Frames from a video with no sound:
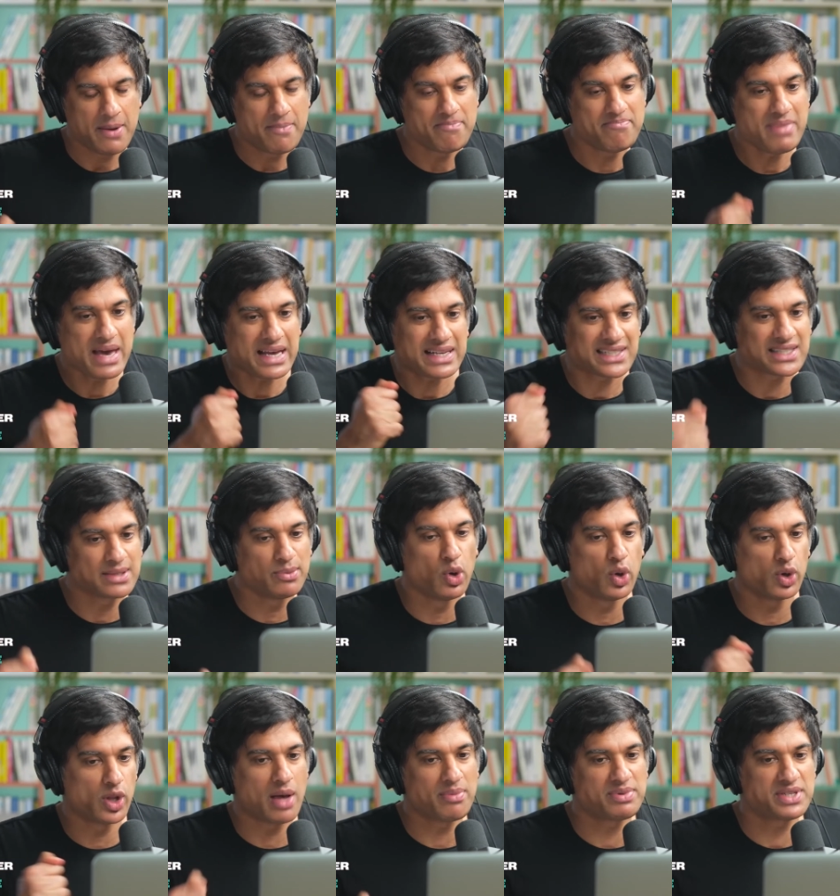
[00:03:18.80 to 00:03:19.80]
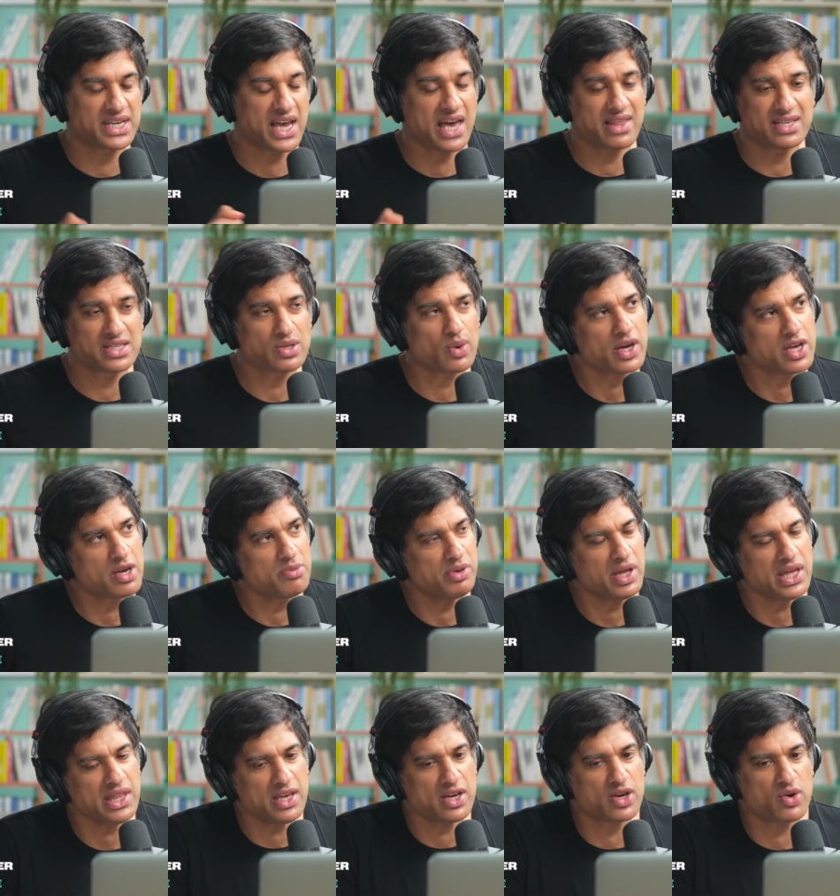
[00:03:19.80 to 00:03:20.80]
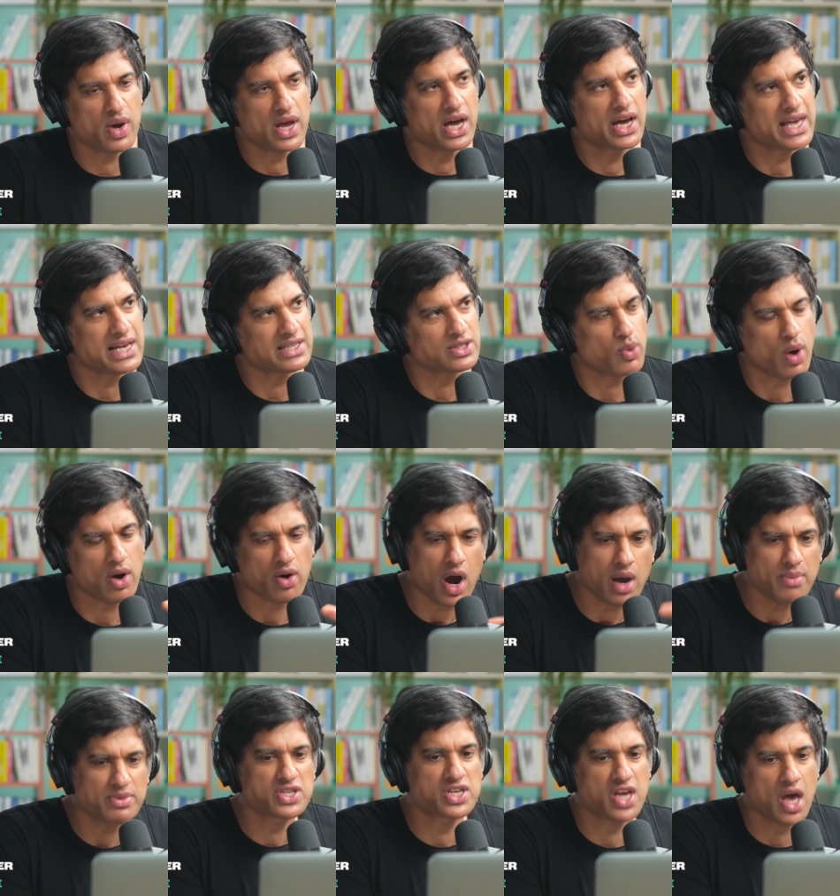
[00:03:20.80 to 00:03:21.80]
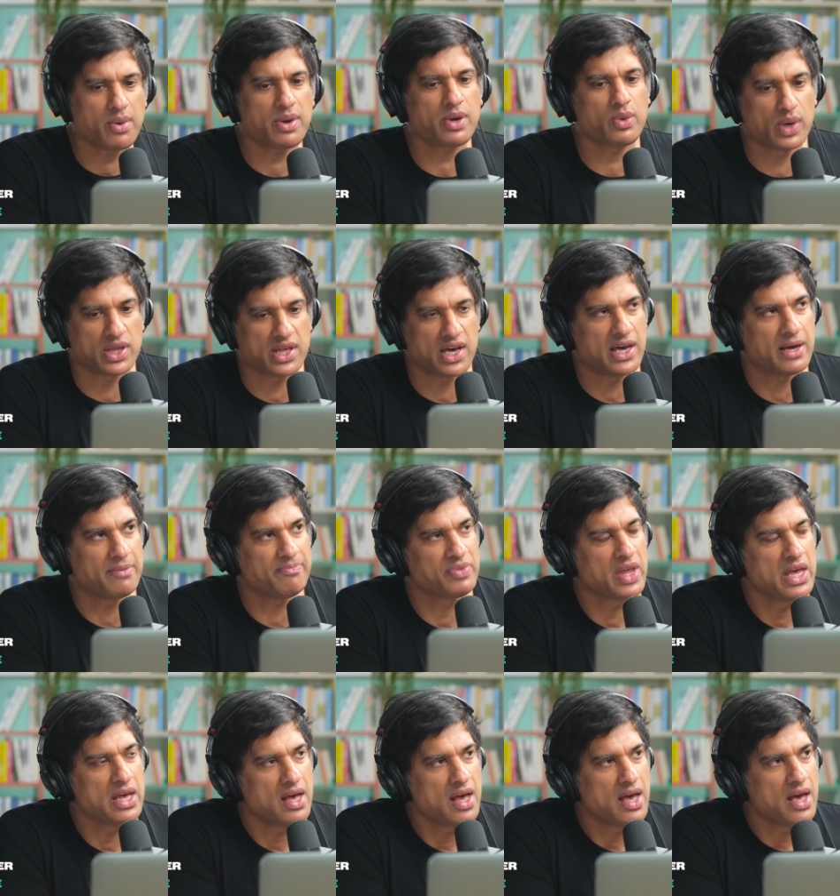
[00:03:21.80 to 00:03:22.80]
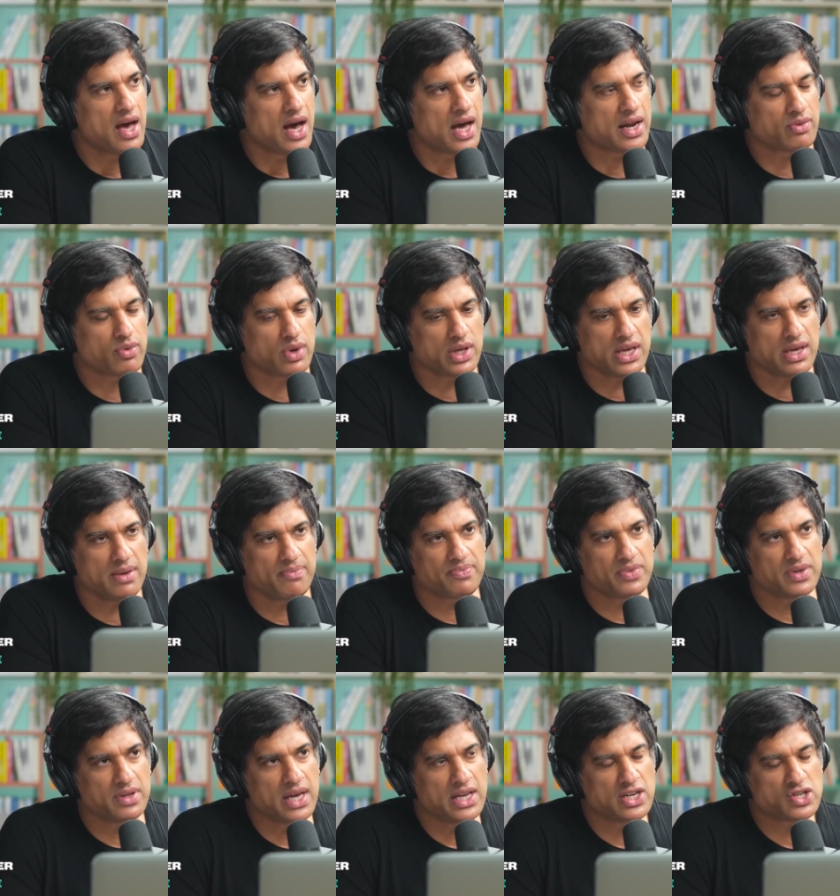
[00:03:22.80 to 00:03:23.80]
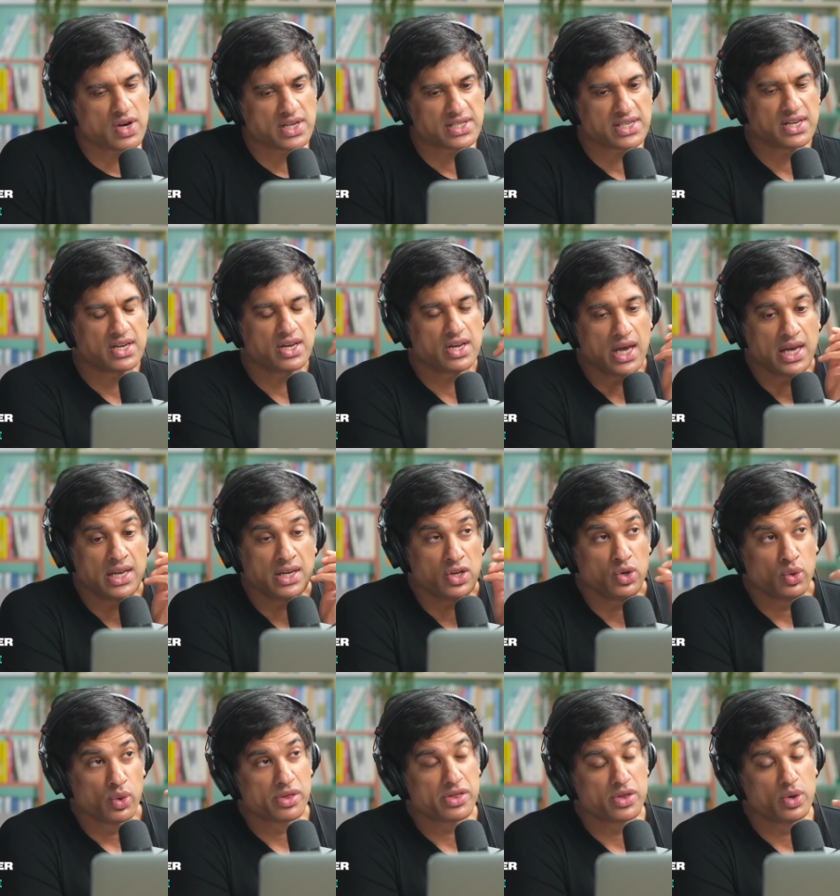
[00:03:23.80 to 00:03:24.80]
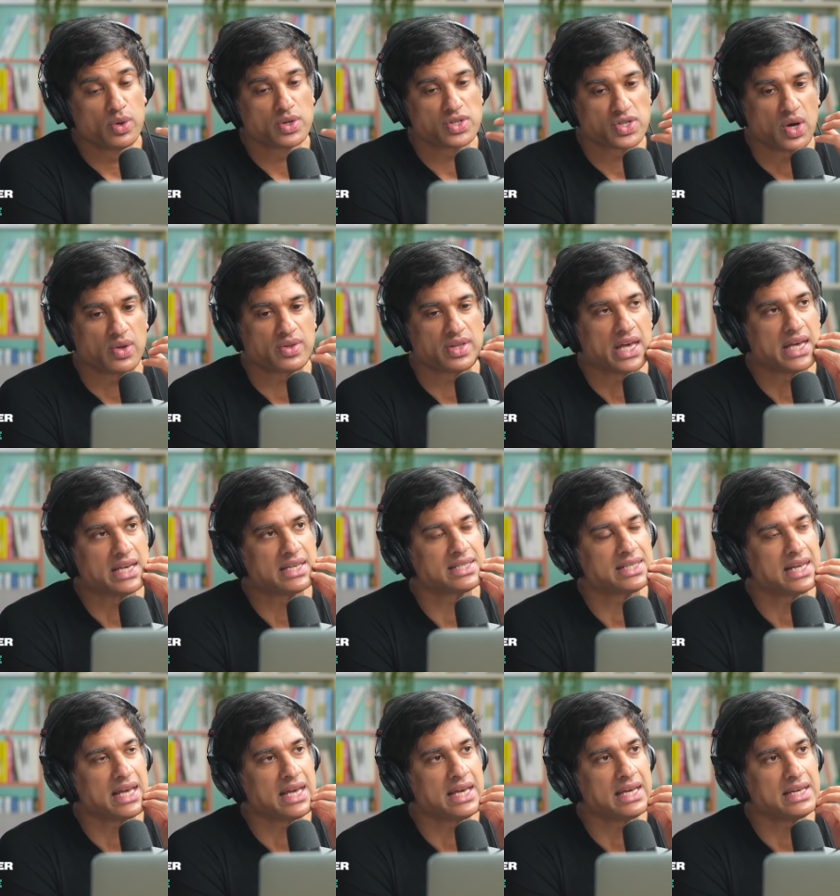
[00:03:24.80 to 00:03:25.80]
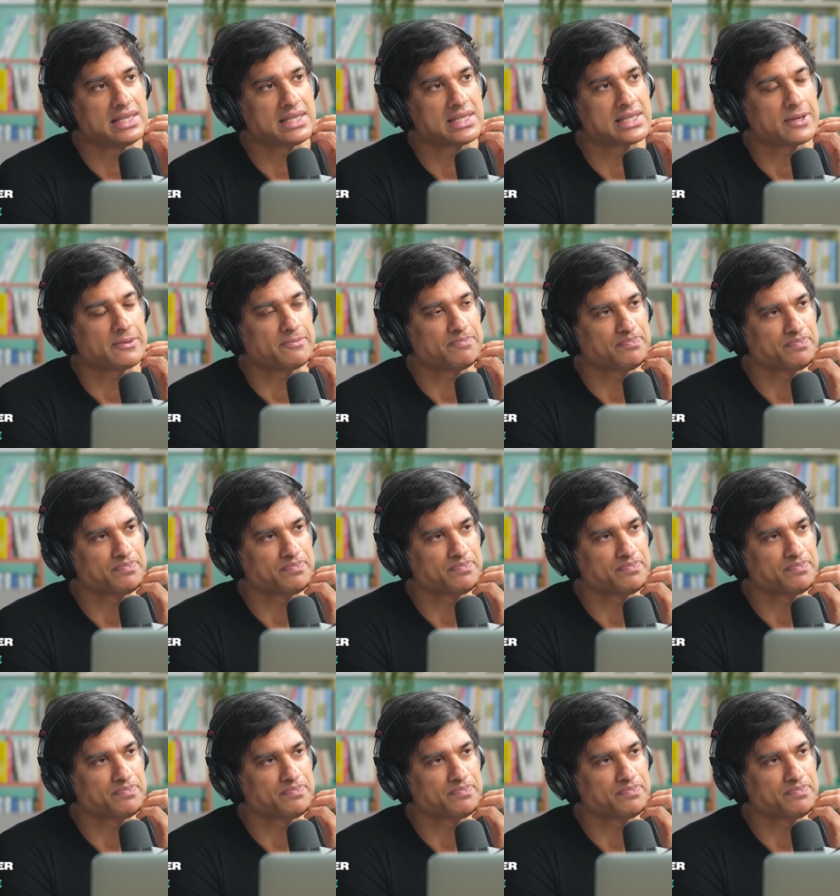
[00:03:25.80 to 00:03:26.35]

mix them all up together. So I completely agree. I guess where I was going with it, and I'm really interested in your thoughts on this, is